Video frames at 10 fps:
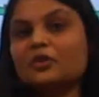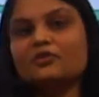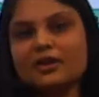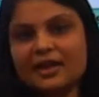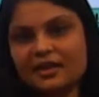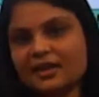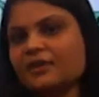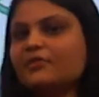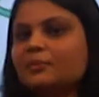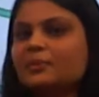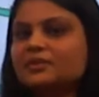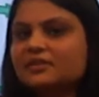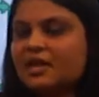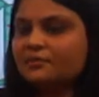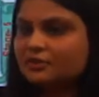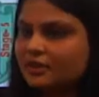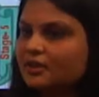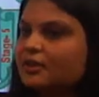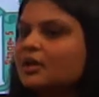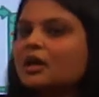for F&B staffs
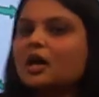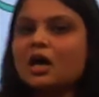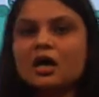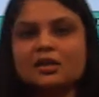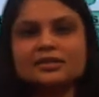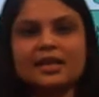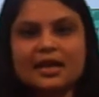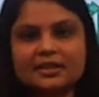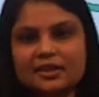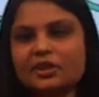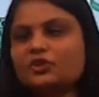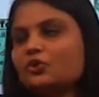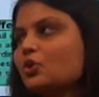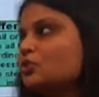in Sheraton Heathrow